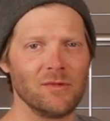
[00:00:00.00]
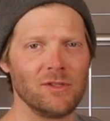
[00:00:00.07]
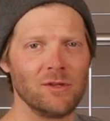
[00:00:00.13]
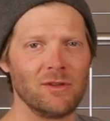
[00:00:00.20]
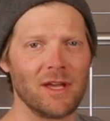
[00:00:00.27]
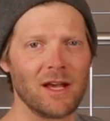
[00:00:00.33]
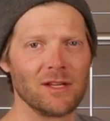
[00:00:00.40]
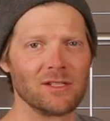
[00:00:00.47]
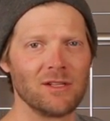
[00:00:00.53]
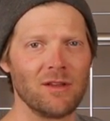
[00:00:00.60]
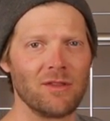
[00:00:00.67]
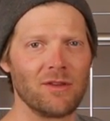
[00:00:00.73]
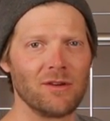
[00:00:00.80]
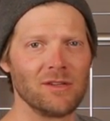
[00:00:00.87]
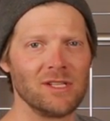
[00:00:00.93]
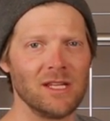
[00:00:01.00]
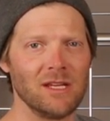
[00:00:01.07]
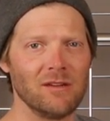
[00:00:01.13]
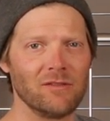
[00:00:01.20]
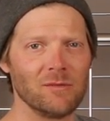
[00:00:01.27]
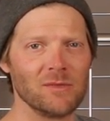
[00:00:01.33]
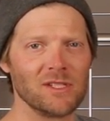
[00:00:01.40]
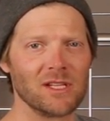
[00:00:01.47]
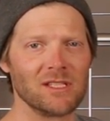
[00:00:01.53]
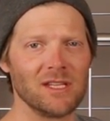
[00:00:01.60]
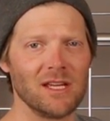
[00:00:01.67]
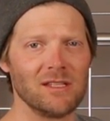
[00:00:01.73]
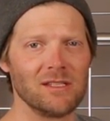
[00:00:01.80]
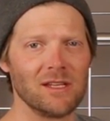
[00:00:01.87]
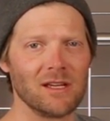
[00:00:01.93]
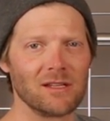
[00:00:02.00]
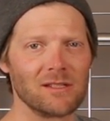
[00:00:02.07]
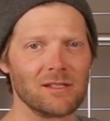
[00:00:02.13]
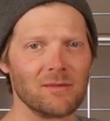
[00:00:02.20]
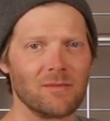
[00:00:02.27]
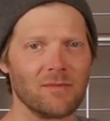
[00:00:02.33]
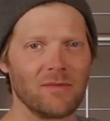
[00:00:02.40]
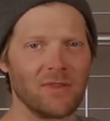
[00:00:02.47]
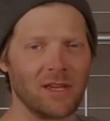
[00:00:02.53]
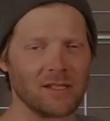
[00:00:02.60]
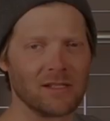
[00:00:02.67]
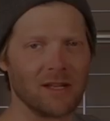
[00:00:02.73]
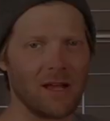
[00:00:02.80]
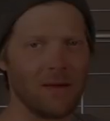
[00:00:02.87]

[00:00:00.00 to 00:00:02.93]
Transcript: 2013, from 686. Thanks a